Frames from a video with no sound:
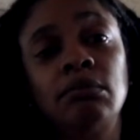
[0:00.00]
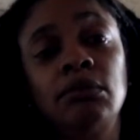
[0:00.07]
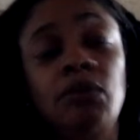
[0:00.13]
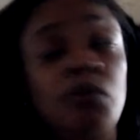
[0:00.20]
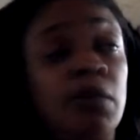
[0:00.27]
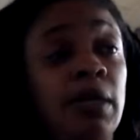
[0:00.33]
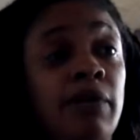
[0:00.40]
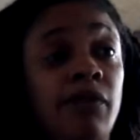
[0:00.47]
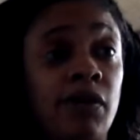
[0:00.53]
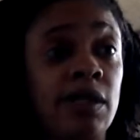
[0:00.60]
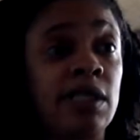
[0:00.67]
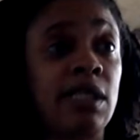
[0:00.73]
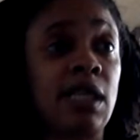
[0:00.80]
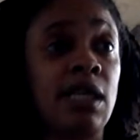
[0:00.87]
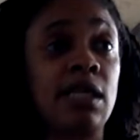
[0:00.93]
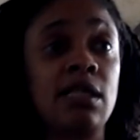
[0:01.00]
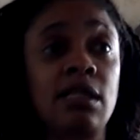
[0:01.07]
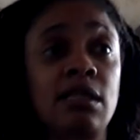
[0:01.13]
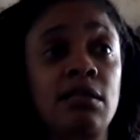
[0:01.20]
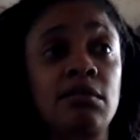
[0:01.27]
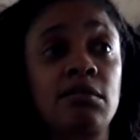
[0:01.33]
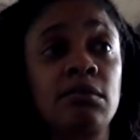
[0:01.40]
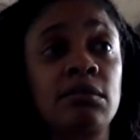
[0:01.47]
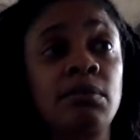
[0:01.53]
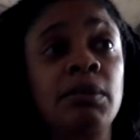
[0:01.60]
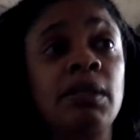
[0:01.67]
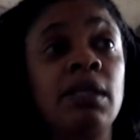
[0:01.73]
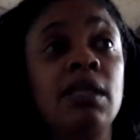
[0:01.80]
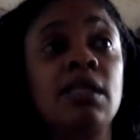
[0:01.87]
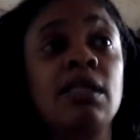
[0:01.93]
Whatever it takes.
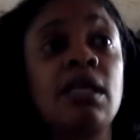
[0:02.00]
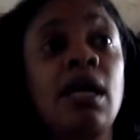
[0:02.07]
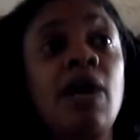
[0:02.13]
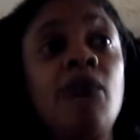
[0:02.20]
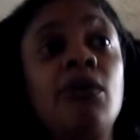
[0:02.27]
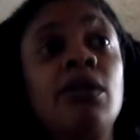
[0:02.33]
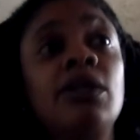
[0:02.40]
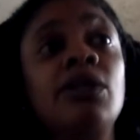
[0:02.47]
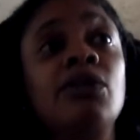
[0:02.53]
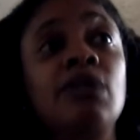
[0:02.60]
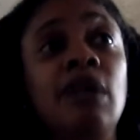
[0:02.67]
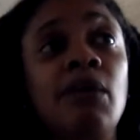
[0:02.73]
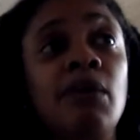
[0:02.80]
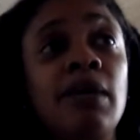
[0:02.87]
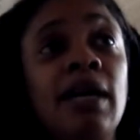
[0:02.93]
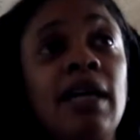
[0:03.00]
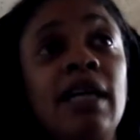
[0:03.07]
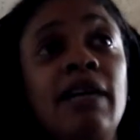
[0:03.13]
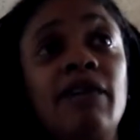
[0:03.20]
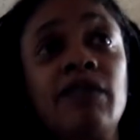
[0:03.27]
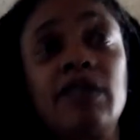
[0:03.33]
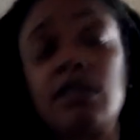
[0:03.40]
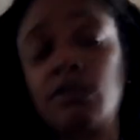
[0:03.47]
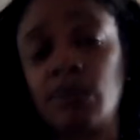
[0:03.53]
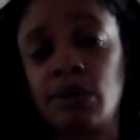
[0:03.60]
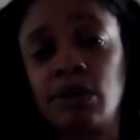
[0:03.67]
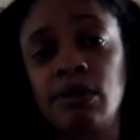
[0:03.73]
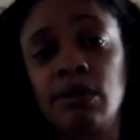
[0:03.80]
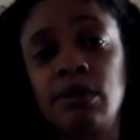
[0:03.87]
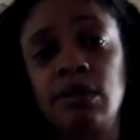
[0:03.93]
Because I want to know that when I left this
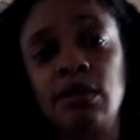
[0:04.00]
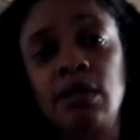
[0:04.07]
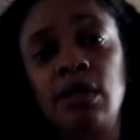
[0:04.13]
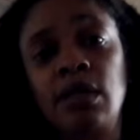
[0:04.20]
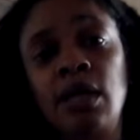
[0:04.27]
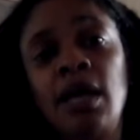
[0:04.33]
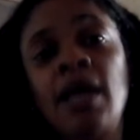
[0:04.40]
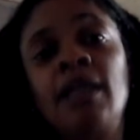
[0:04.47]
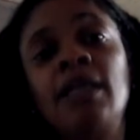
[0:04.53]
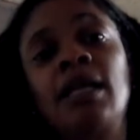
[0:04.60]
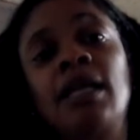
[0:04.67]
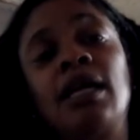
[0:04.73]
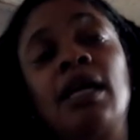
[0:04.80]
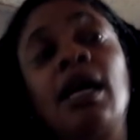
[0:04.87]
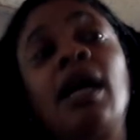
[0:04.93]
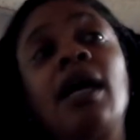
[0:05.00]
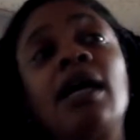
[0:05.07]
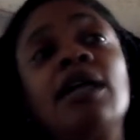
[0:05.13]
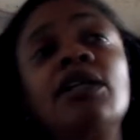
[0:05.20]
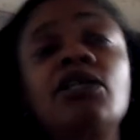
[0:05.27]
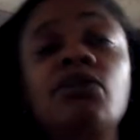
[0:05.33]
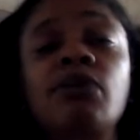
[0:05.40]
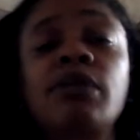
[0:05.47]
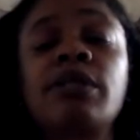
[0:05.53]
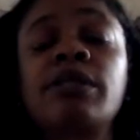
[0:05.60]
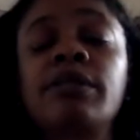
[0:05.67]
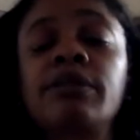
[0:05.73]
world, that I had a choice.